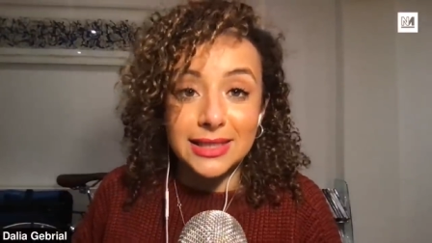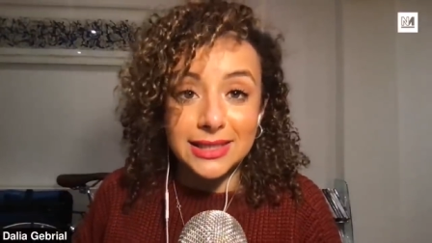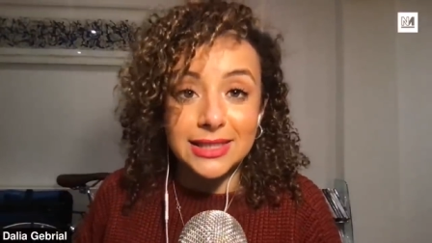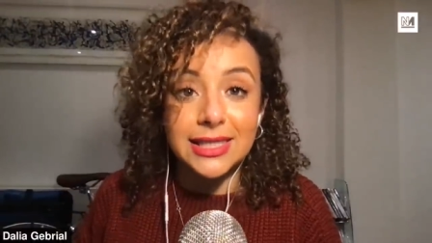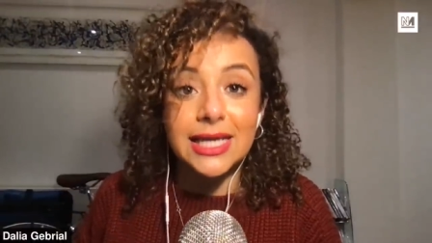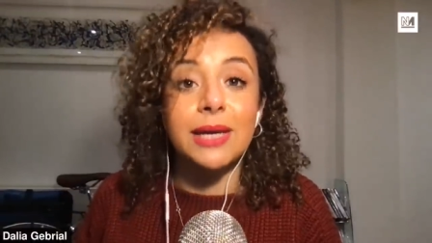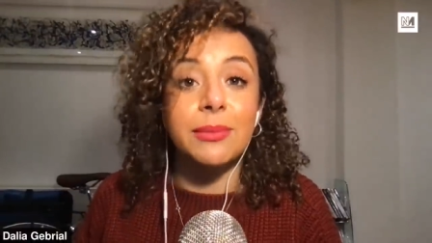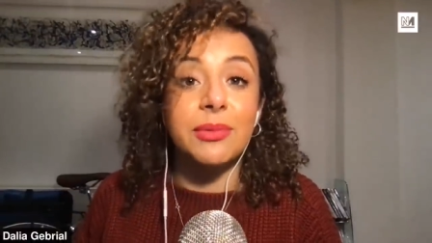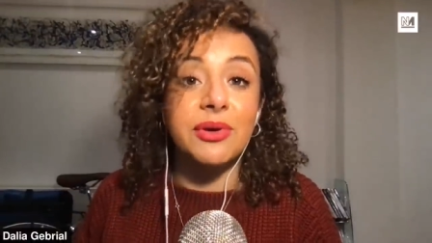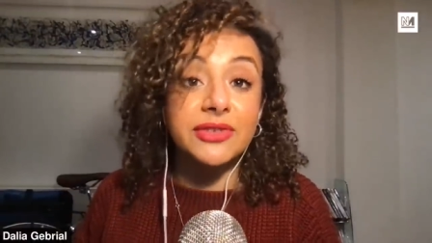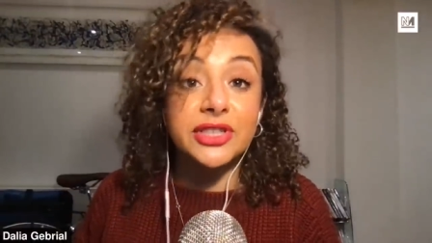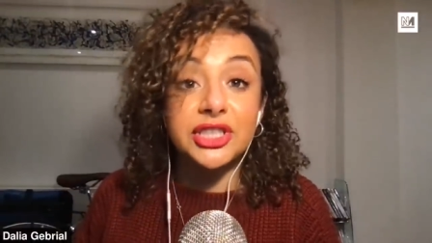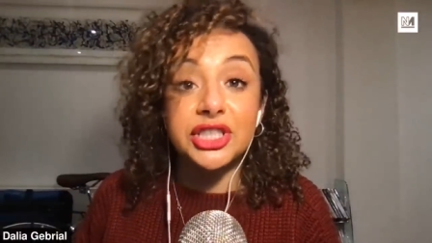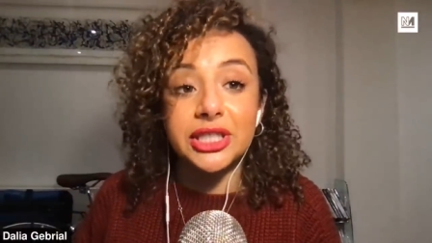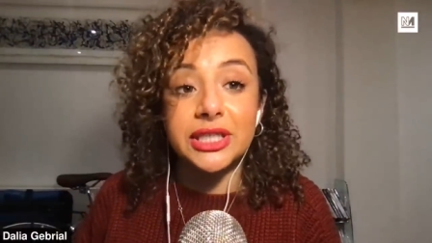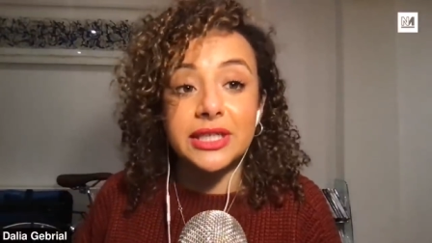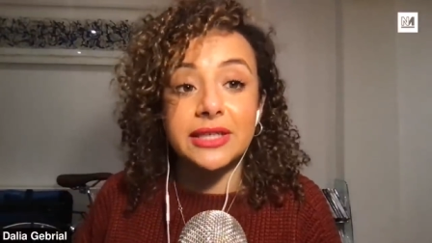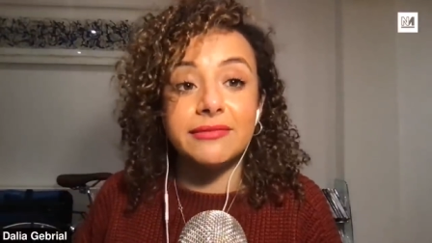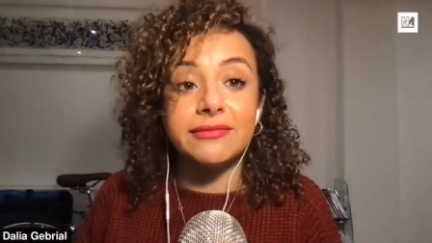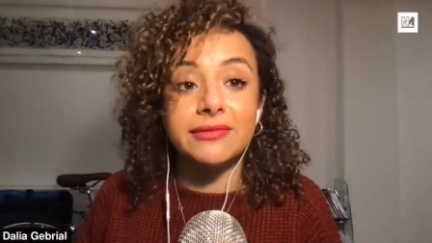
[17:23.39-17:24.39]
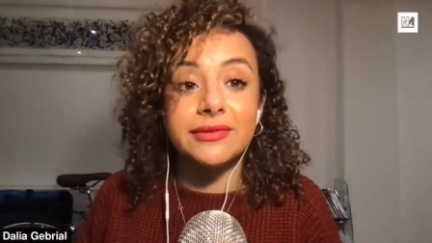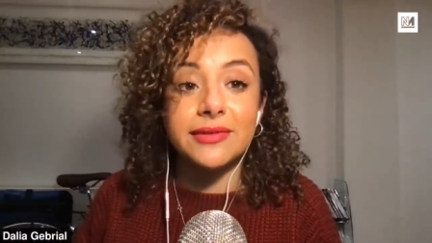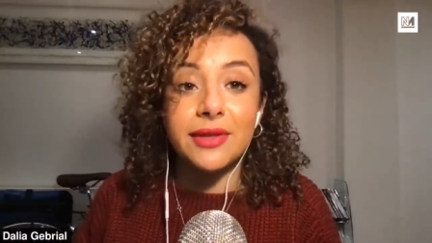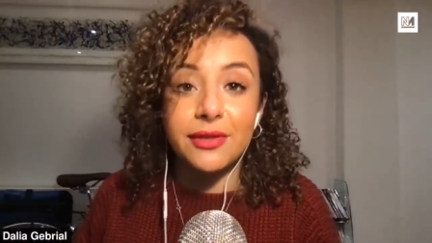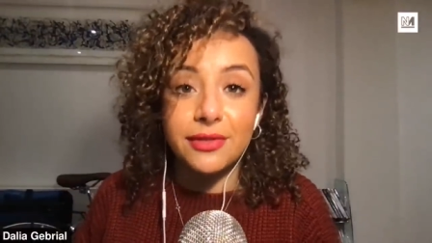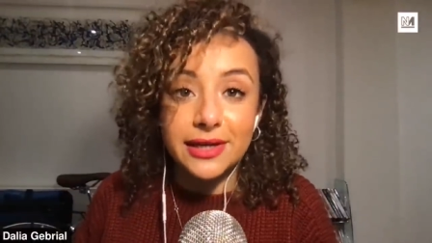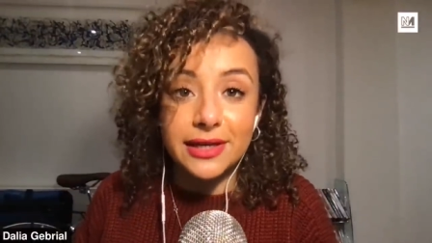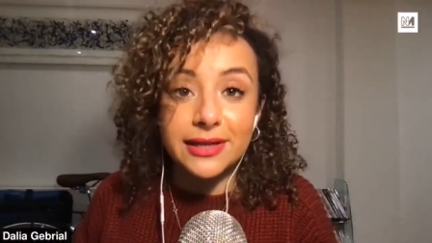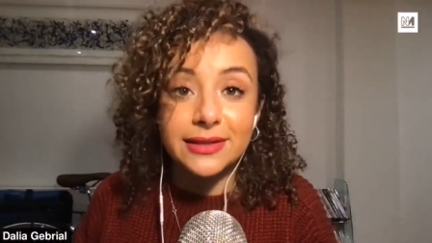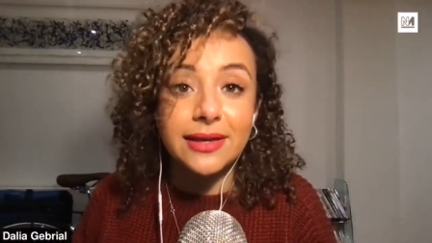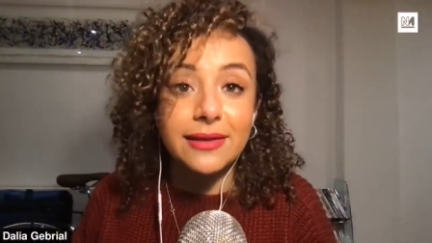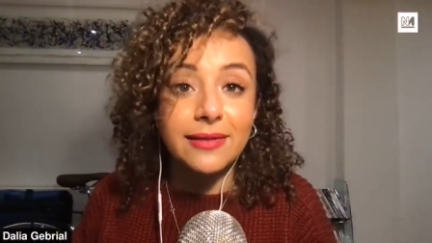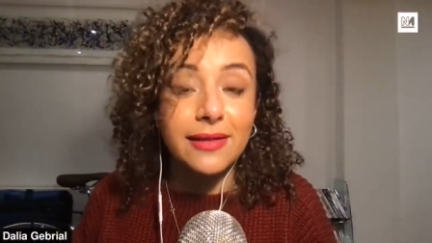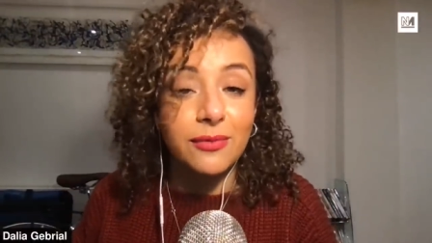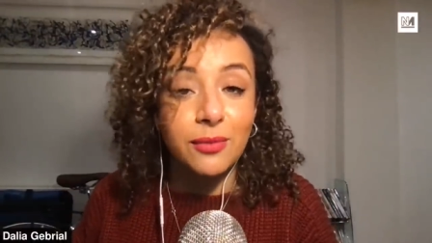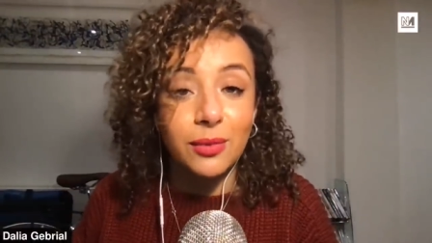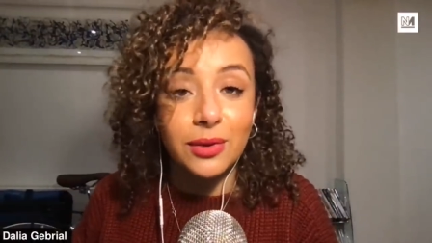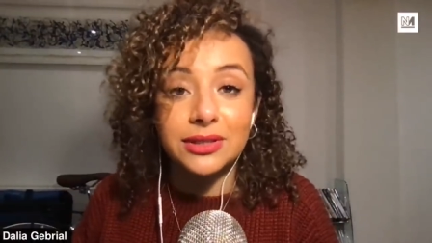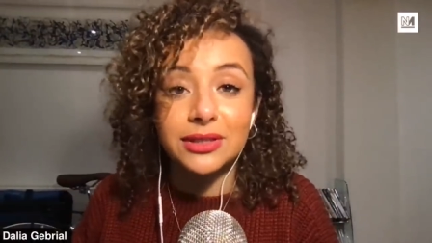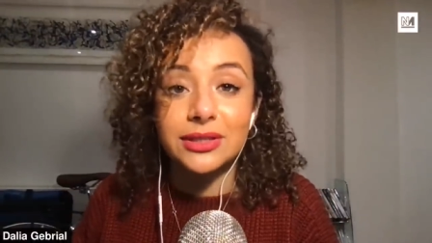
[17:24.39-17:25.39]
his team have achieved the
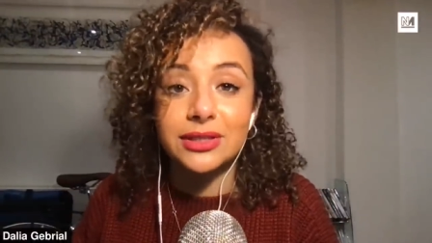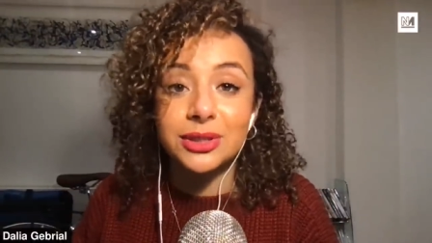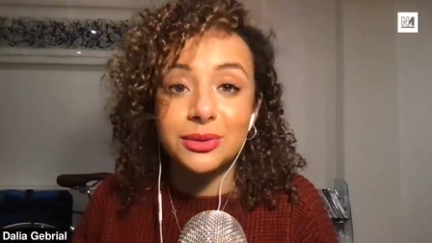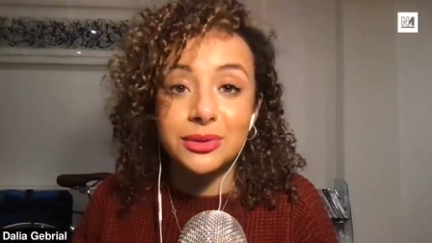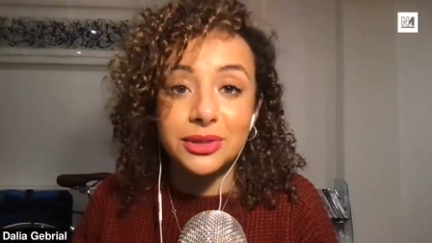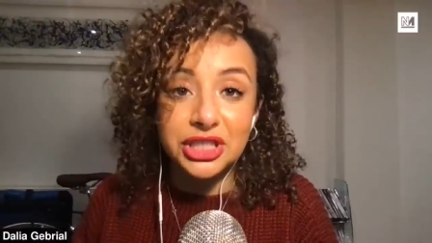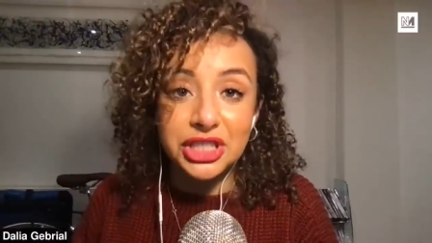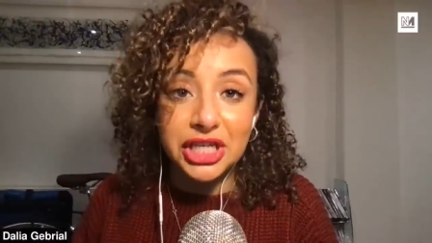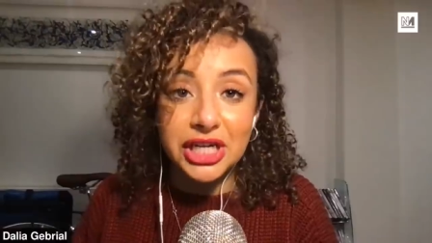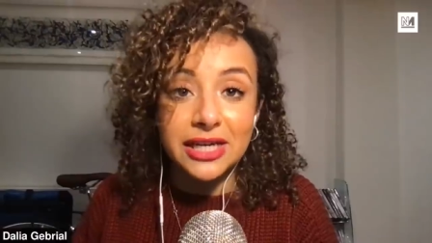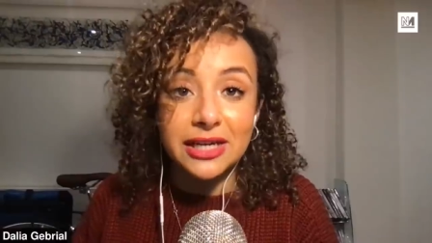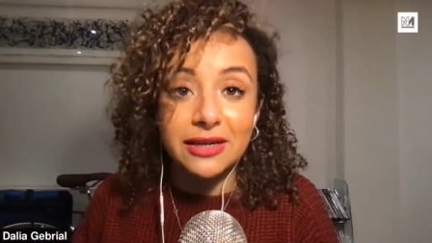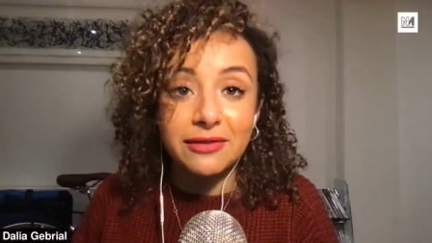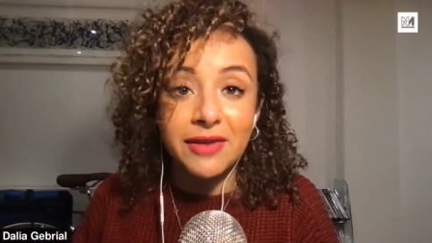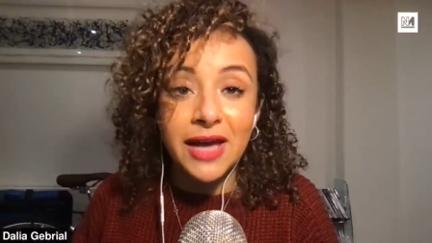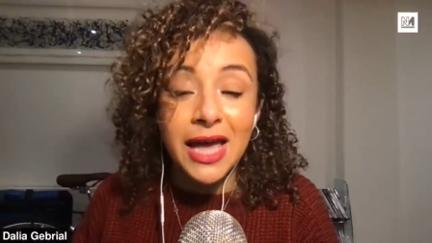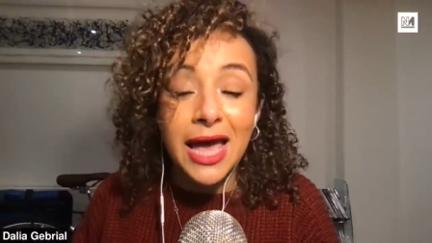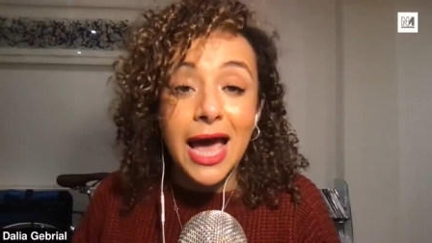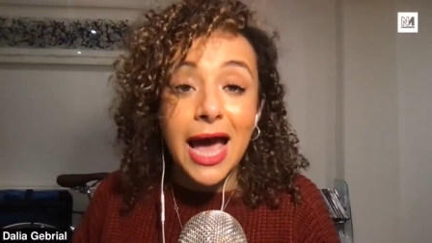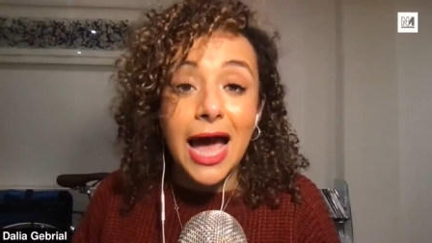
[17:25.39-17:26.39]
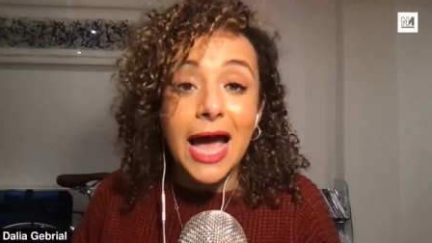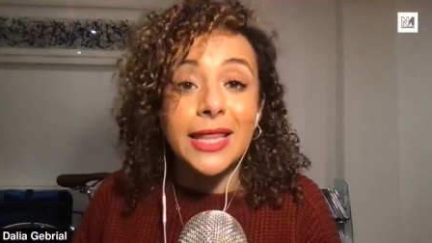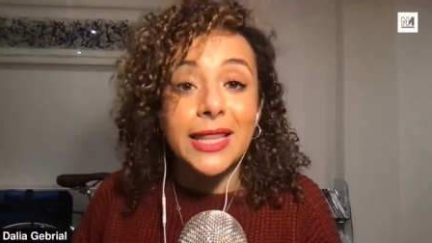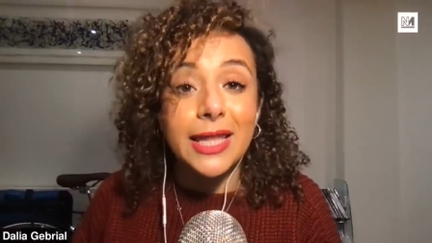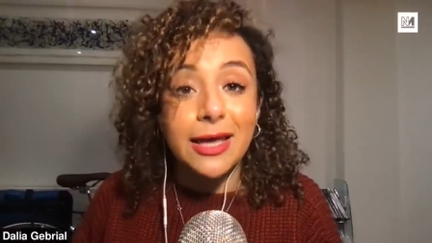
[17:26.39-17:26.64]
things that they wanted to achieve,